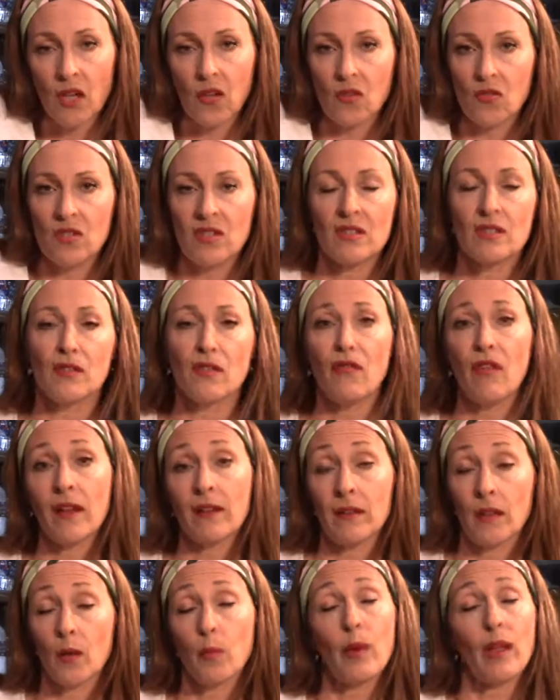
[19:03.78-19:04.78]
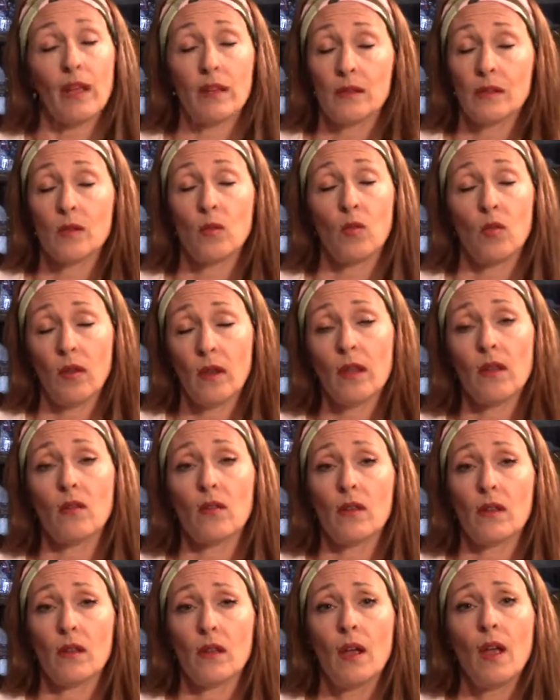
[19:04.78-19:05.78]
disinfectant, because it will
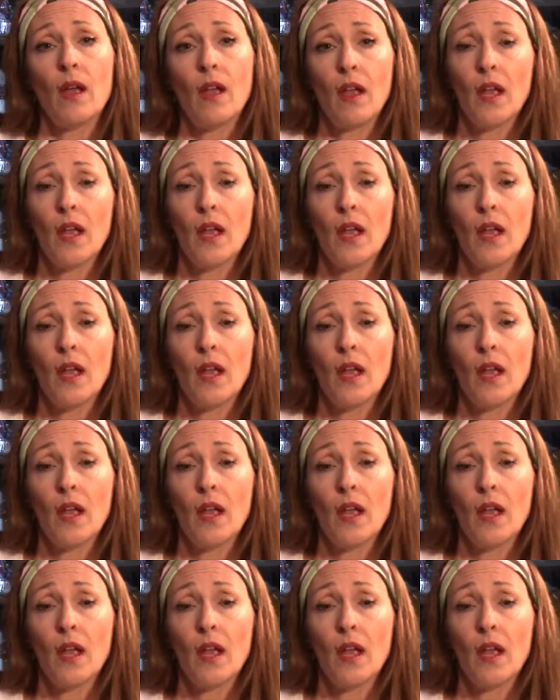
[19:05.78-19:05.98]
kill it